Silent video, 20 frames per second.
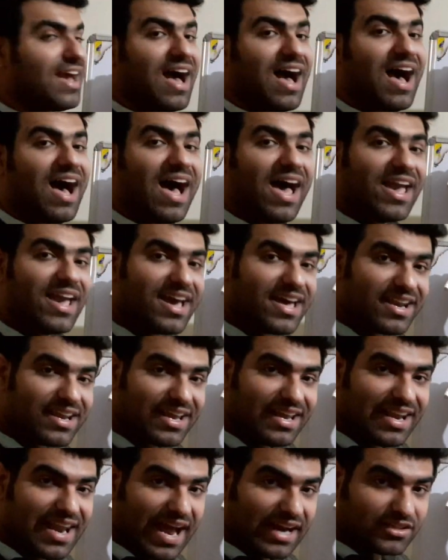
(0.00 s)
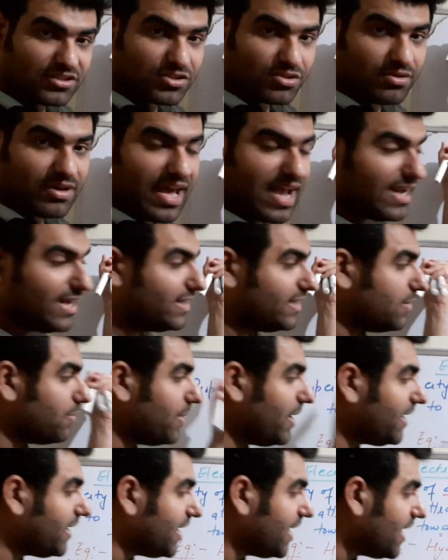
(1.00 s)
higher
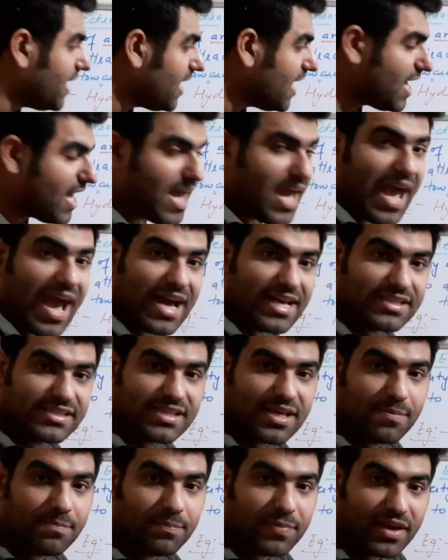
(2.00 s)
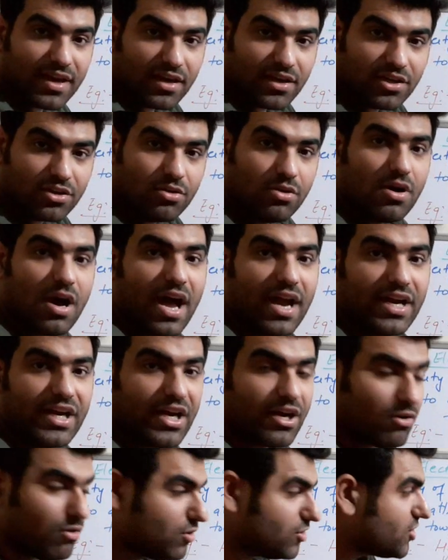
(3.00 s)
electronegativity as compared to
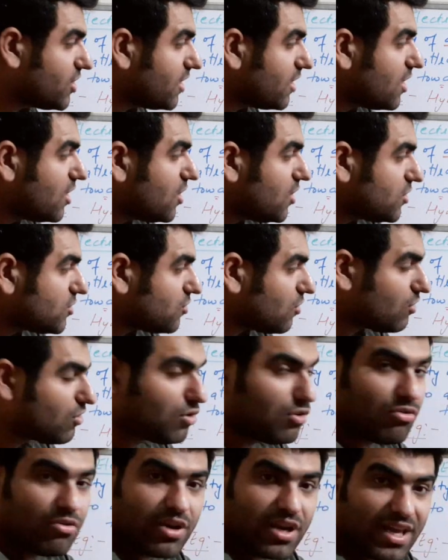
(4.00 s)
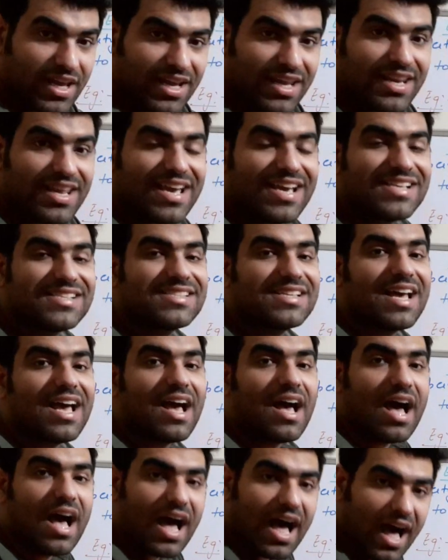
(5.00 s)
hydrogen. So, chlorine is
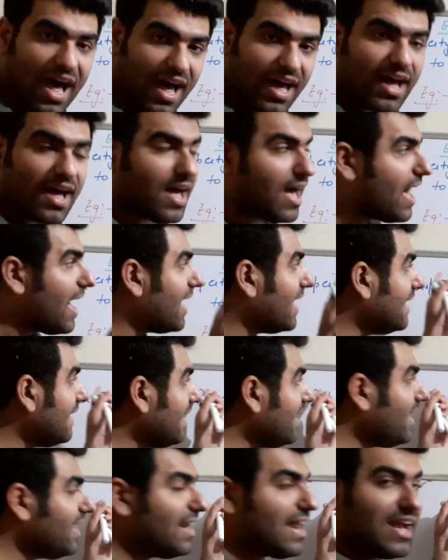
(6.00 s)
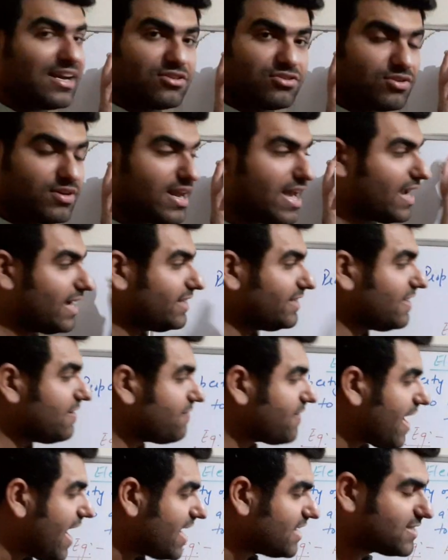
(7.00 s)
highly
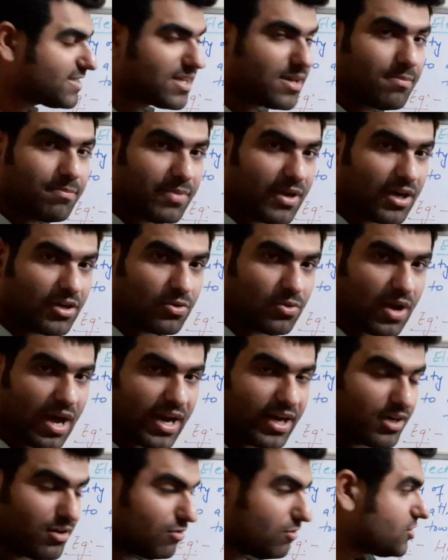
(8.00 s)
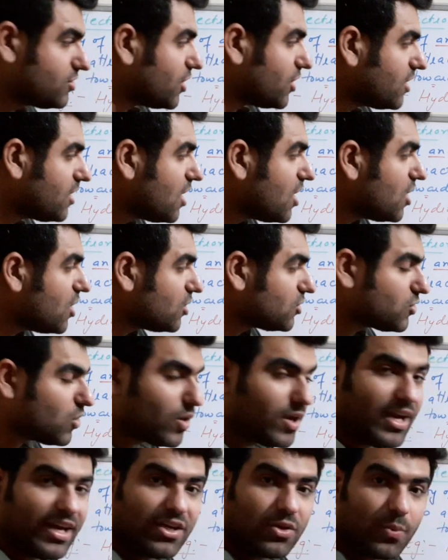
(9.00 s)
electronegative as compared to hydrogen.
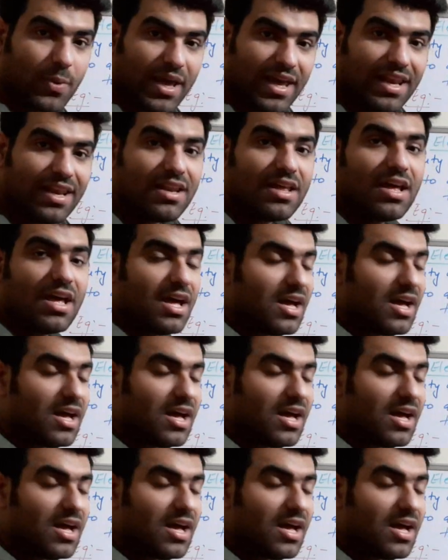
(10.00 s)
So, it will